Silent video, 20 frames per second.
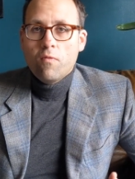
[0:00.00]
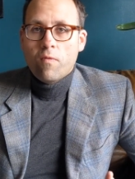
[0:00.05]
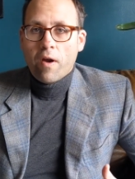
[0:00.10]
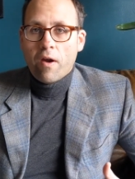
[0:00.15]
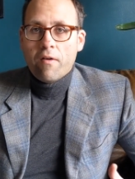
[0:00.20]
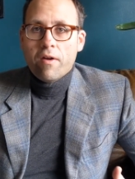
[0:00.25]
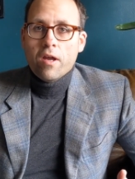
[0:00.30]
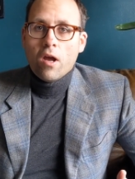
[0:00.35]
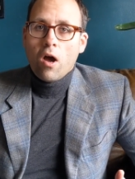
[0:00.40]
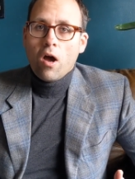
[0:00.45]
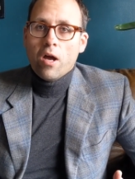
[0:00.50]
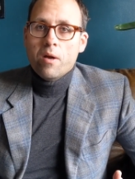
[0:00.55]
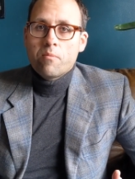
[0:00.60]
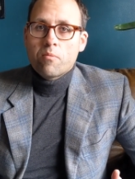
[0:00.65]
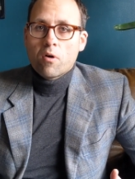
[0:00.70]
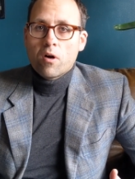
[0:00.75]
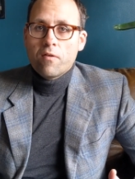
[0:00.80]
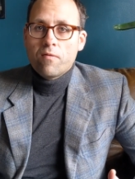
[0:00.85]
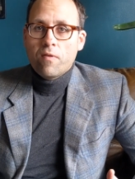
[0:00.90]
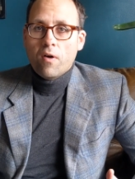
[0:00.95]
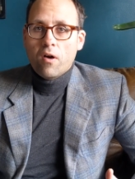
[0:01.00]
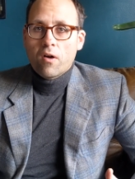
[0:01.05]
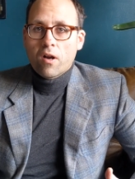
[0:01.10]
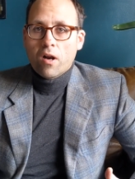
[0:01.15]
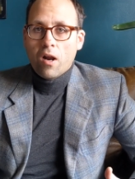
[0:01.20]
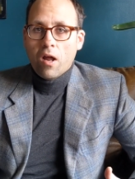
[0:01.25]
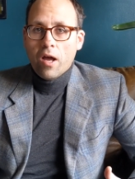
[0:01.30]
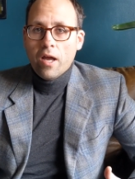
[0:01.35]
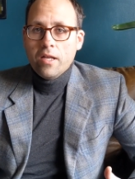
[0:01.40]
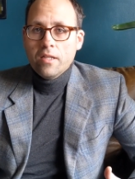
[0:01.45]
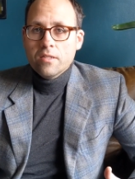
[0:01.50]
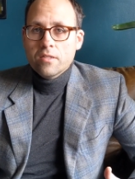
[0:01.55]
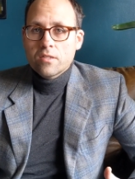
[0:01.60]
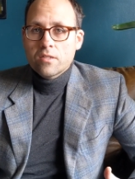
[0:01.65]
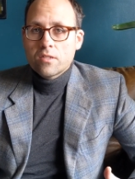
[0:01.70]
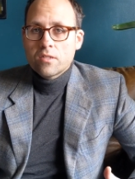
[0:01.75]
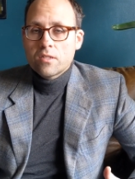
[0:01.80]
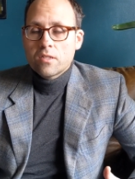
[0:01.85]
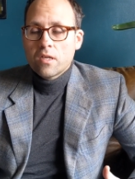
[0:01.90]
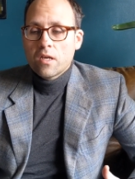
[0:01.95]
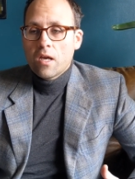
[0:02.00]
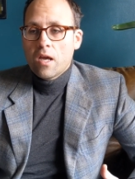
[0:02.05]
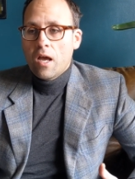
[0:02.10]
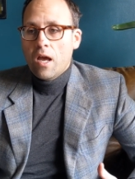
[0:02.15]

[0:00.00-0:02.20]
very high-profile clients.